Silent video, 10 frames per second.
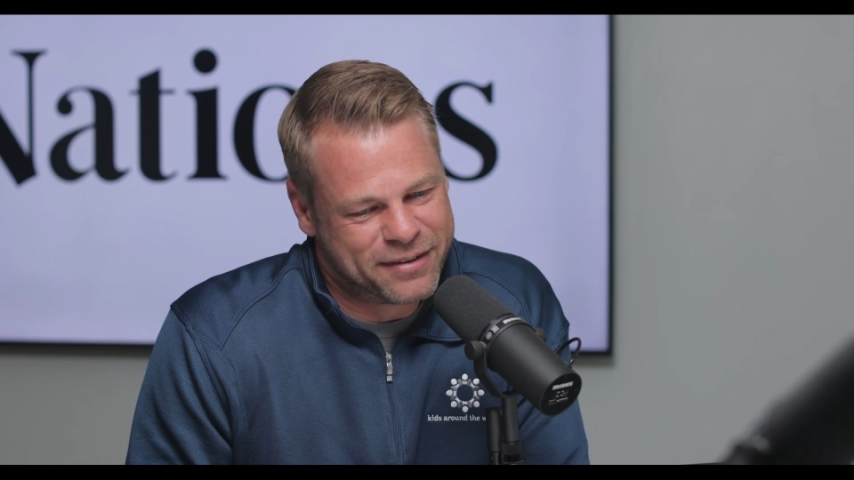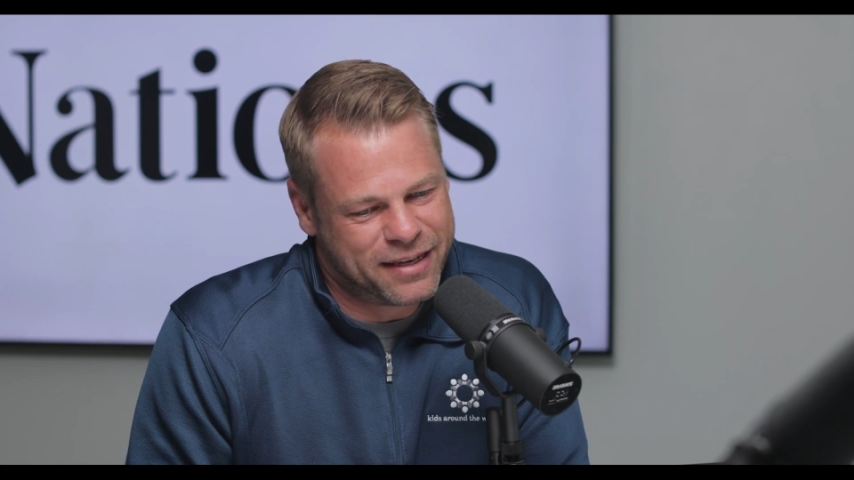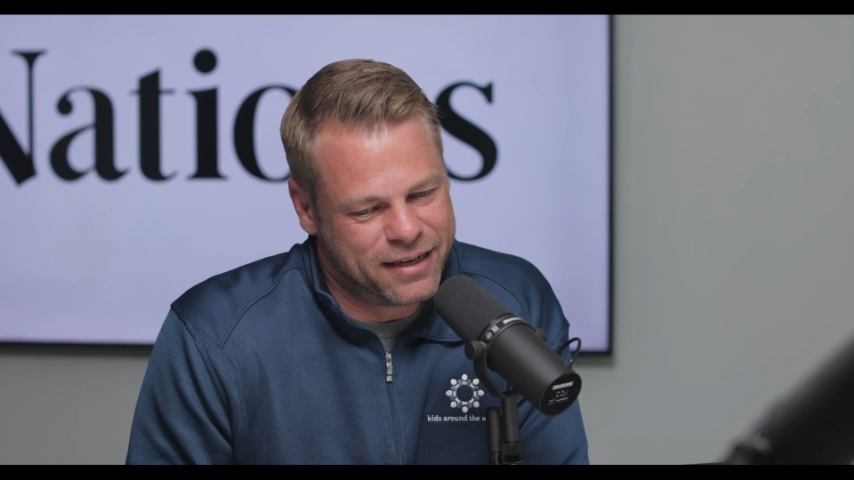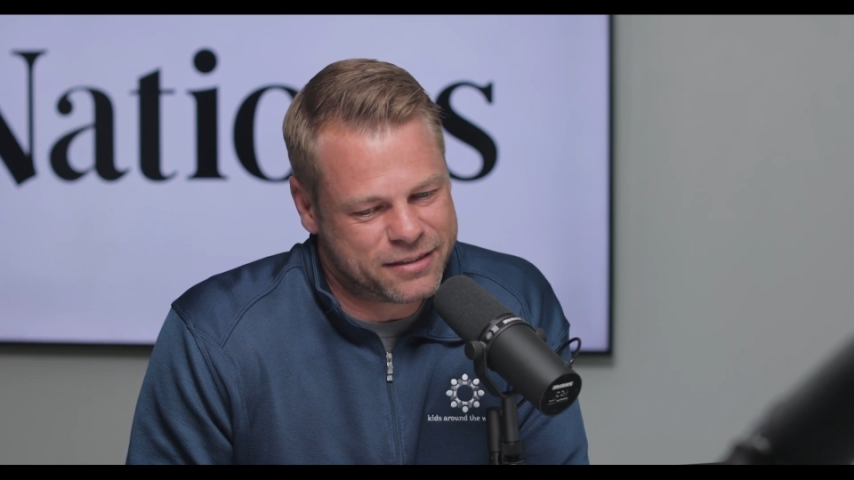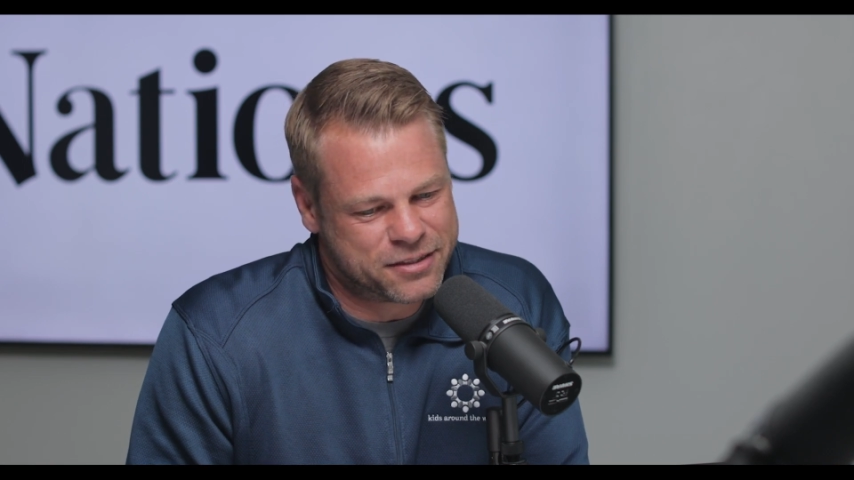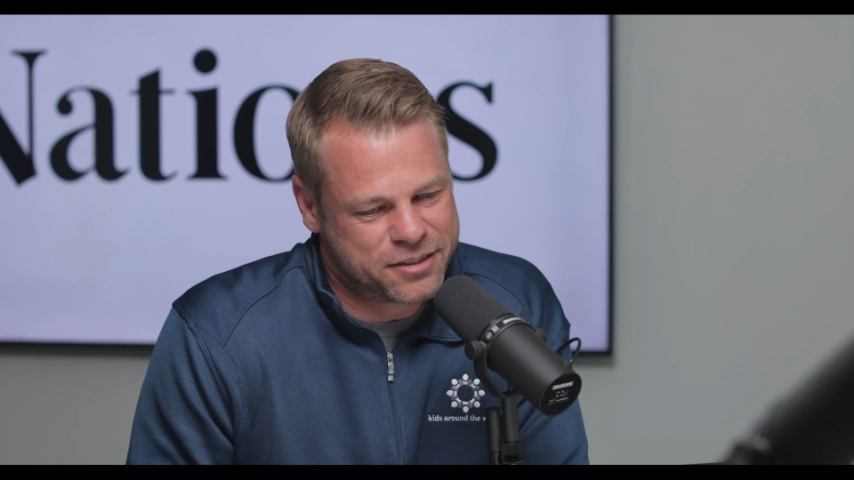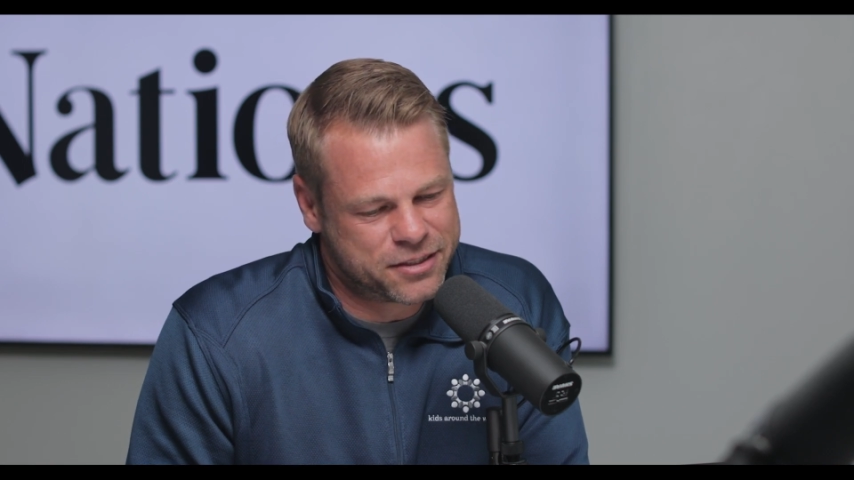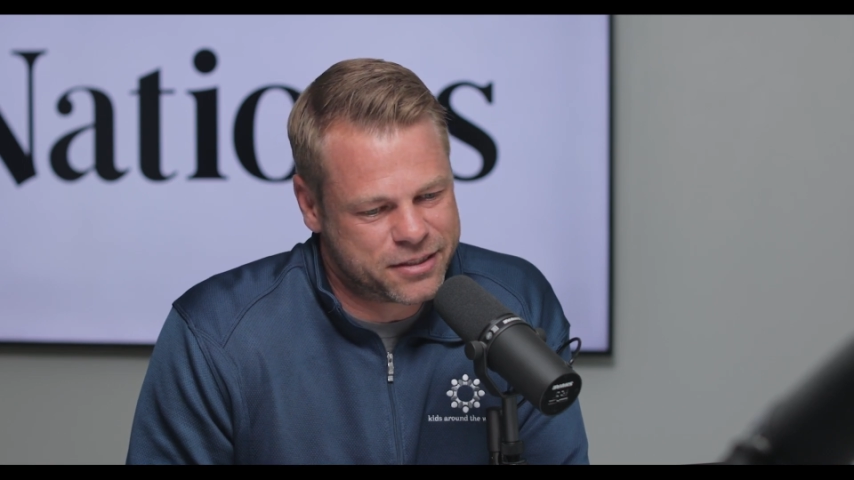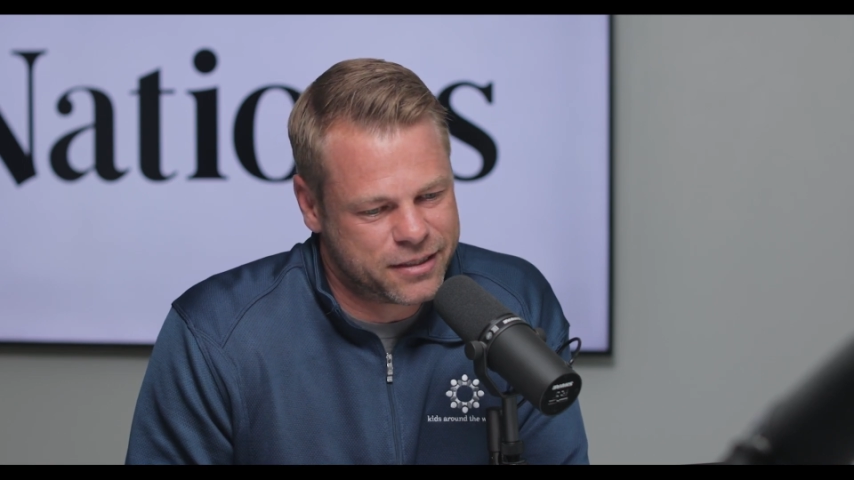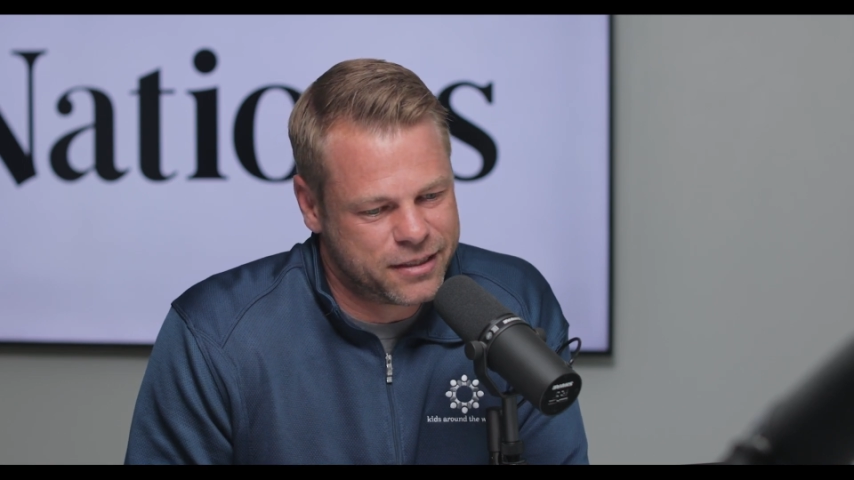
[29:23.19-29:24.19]

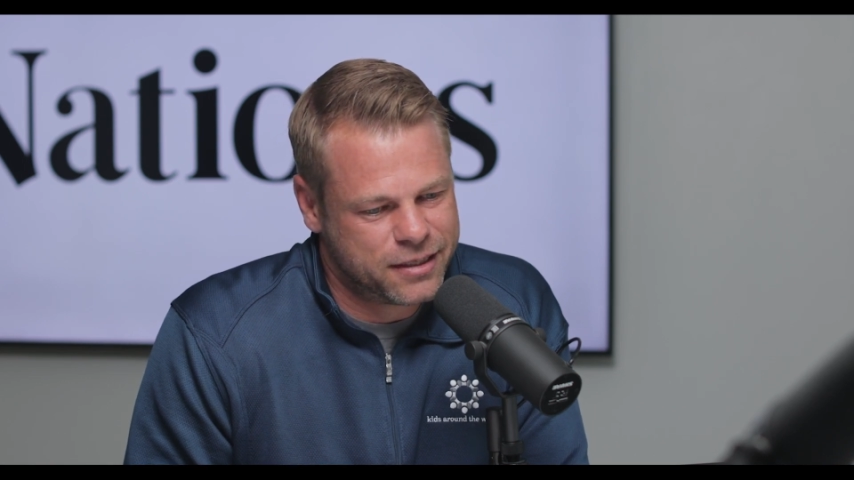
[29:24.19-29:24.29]
It's,